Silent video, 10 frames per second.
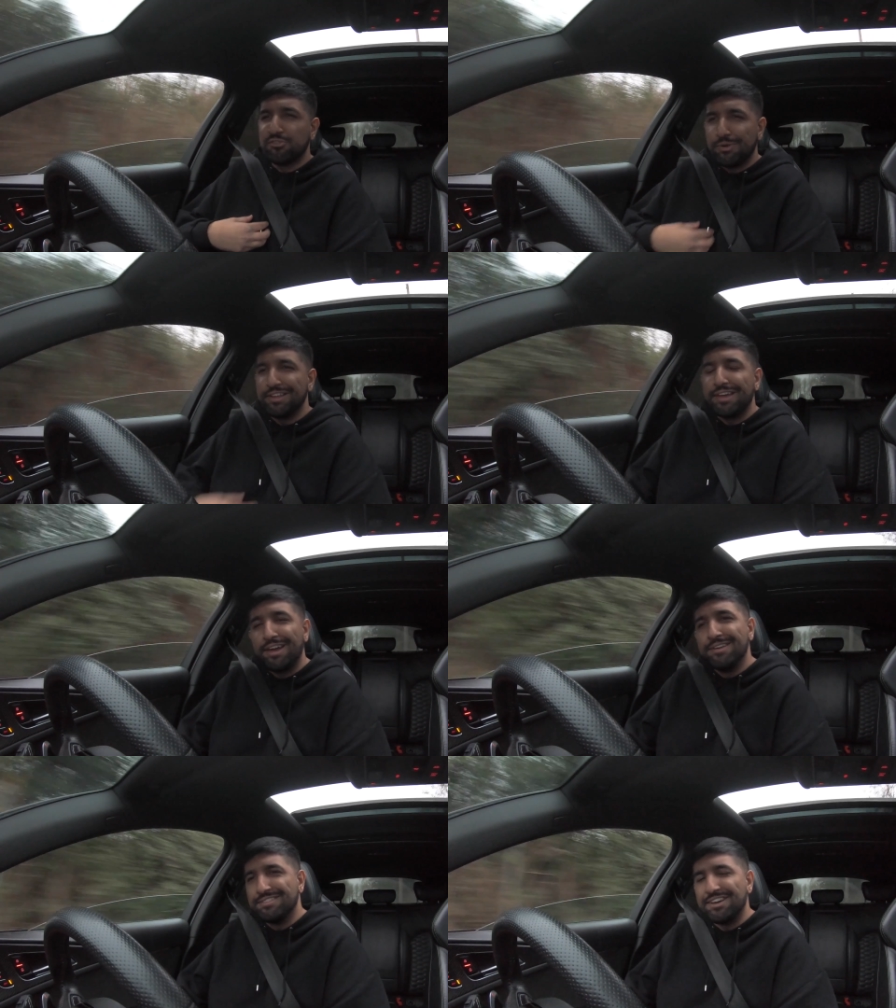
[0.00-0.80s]
as well
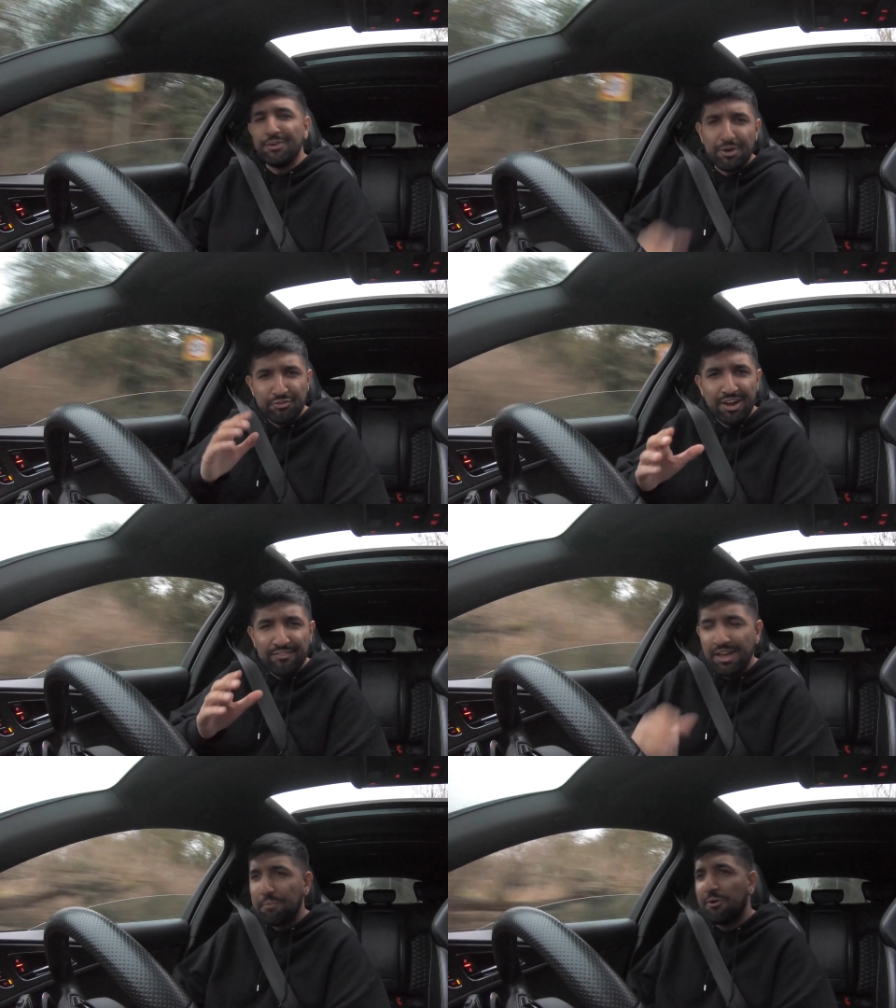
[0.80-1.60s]
yeah I know I drive
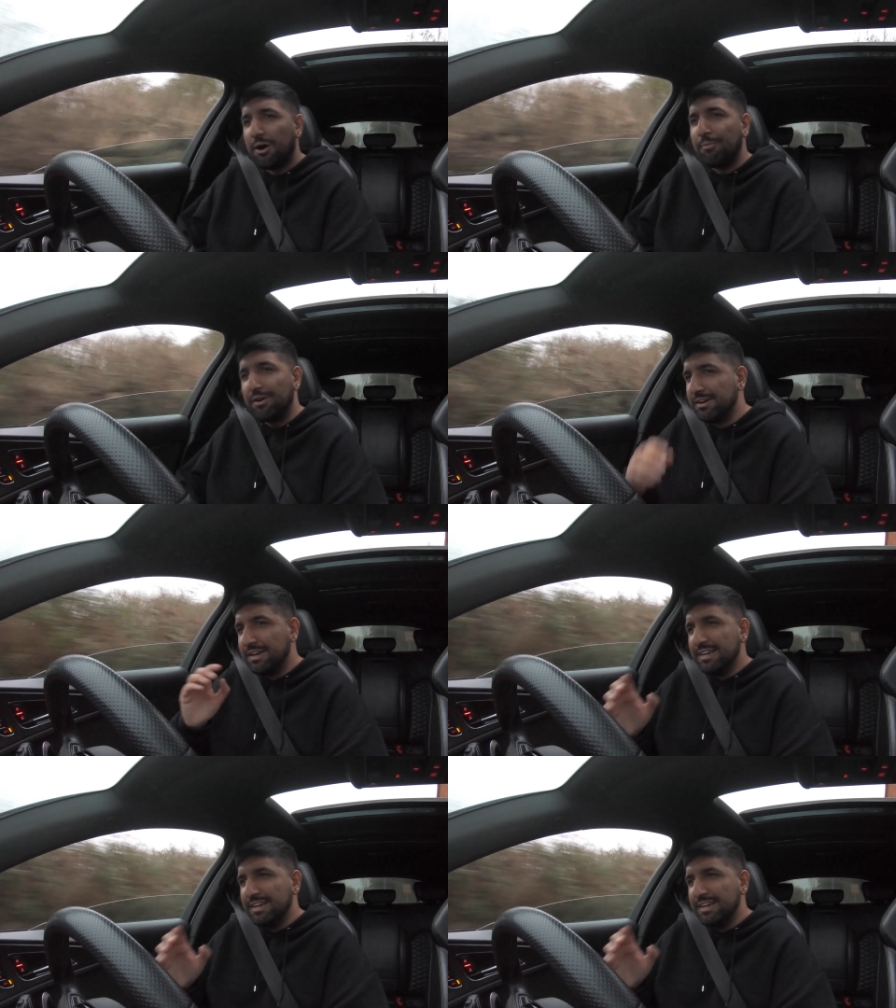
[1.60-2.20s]
an M car but